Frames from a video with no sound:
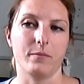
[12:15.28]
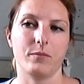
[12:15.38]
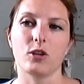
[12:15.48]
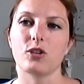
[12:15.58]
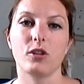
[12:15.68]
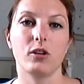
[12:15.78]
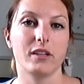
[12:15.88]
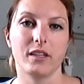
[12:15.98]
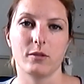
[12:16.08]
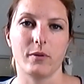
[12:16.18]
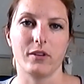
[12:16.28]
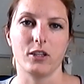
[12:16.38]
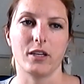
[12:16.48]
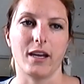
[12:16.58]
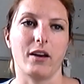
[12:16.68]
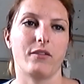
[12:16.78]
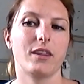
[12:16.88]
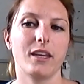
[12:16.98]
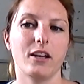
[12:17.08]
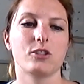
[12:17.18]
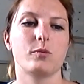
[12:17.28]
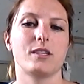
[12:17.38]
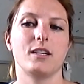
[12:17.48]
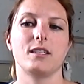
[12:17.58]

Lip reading: Those are the only things that we really took out. Everything else was in